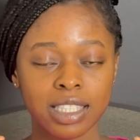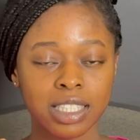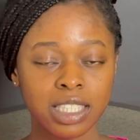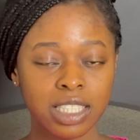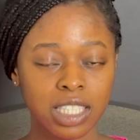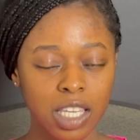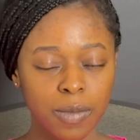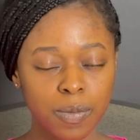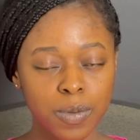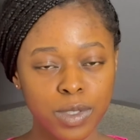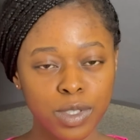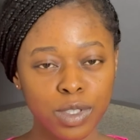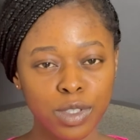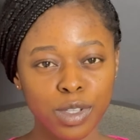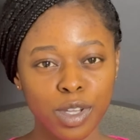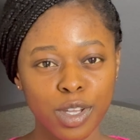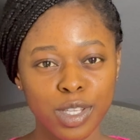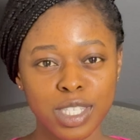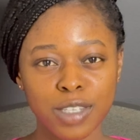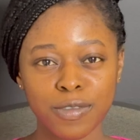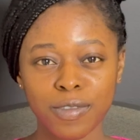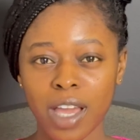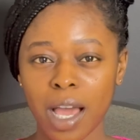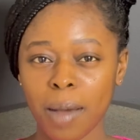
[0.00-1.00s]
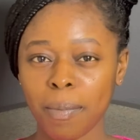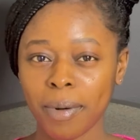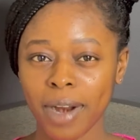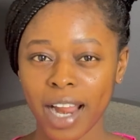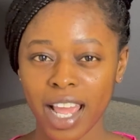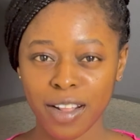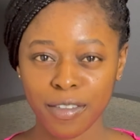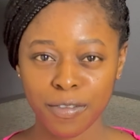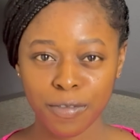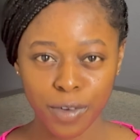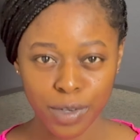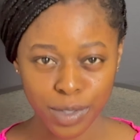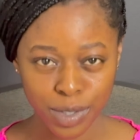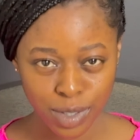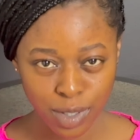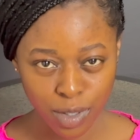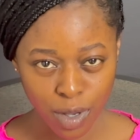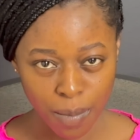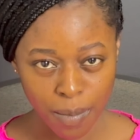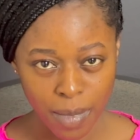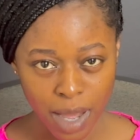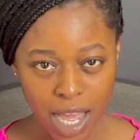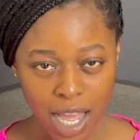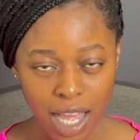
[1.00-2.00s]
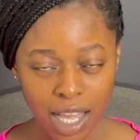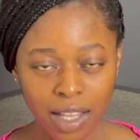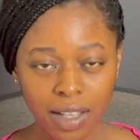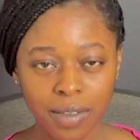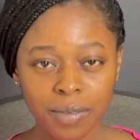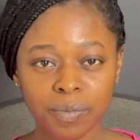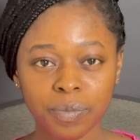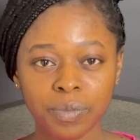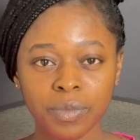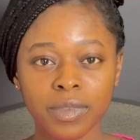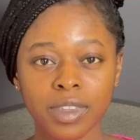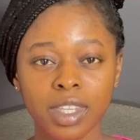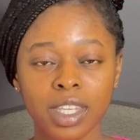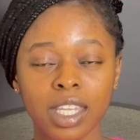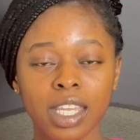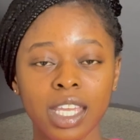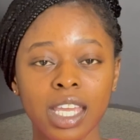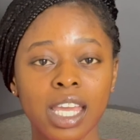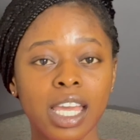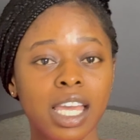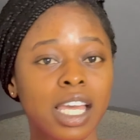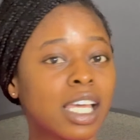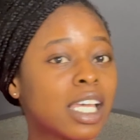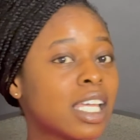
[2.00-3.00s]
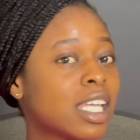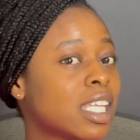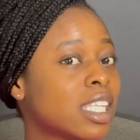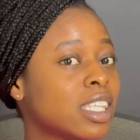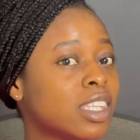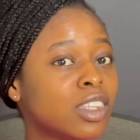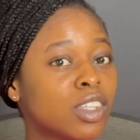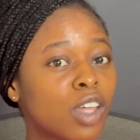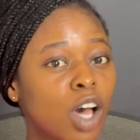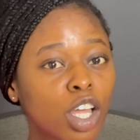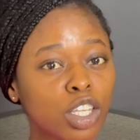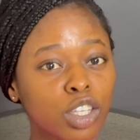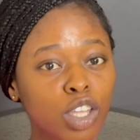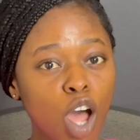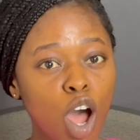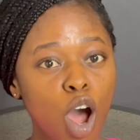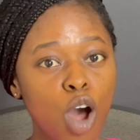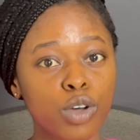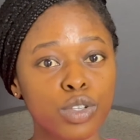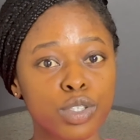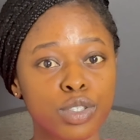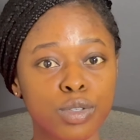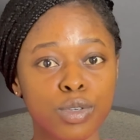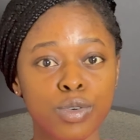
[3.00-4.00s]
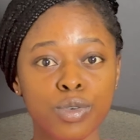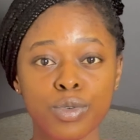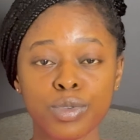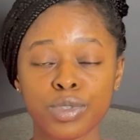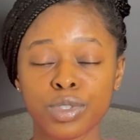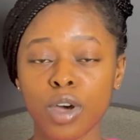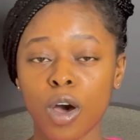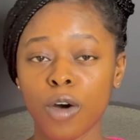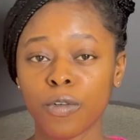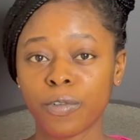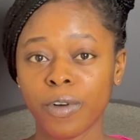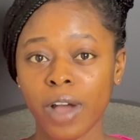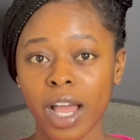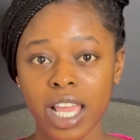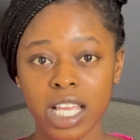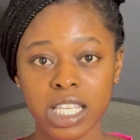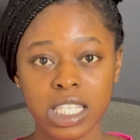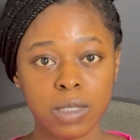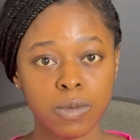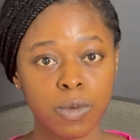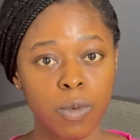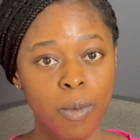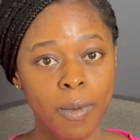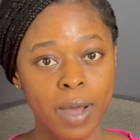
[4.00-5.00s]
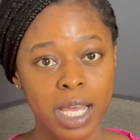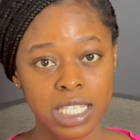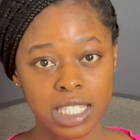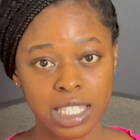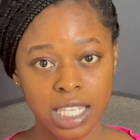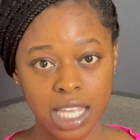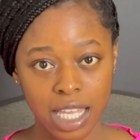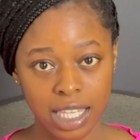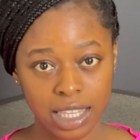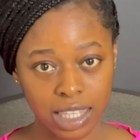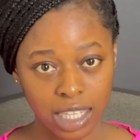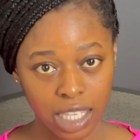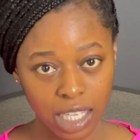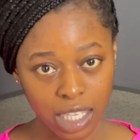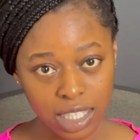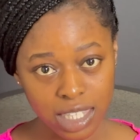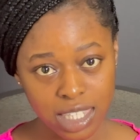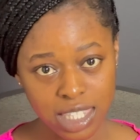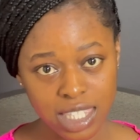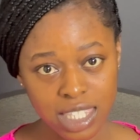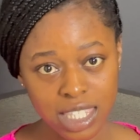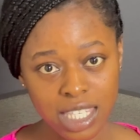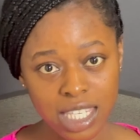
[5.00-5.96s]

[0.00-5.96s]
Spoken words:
Tips to note if you're applying for summer: not all schools offer a summer start date,